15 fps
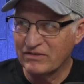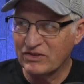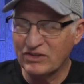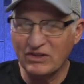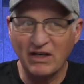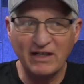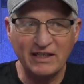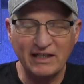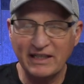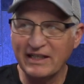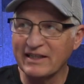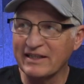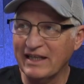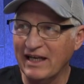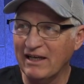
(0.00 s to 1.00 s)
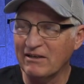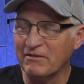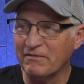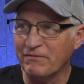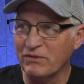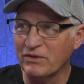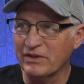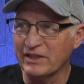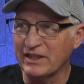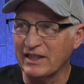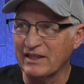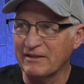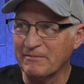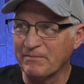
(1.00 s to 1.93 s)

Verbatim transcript: Starting in California,